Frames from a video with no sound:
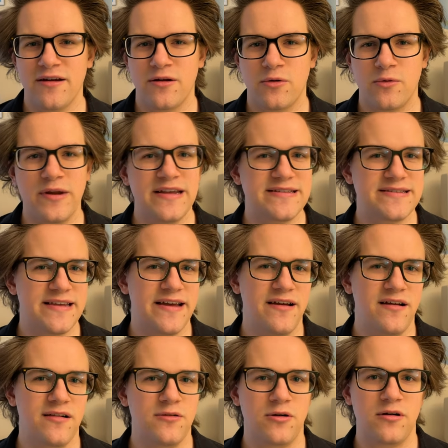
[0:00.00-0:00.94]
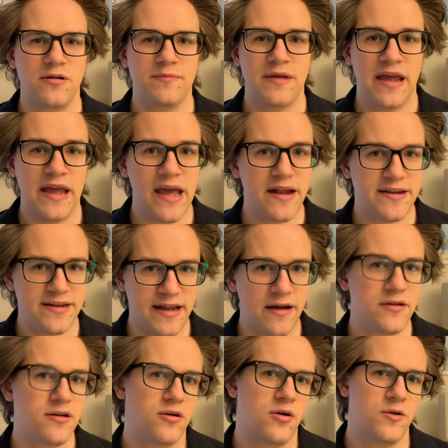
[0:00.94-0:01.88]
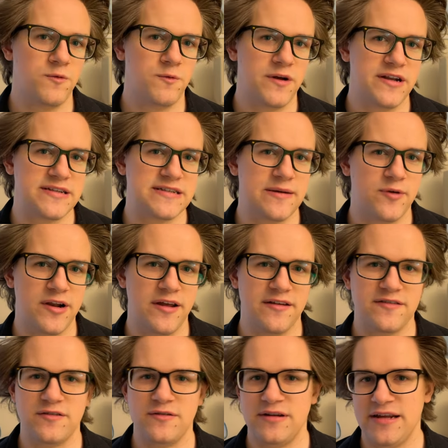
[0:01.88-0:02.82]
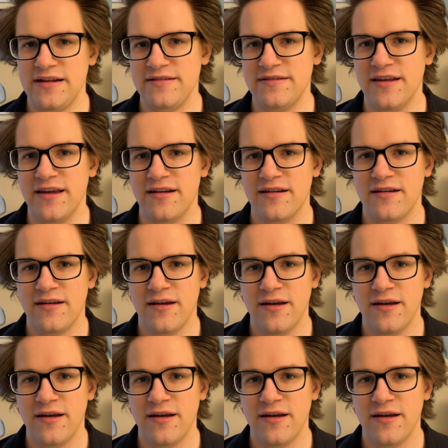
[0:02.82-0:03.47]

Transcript: resell, or hand down your old one to someone else who needs it.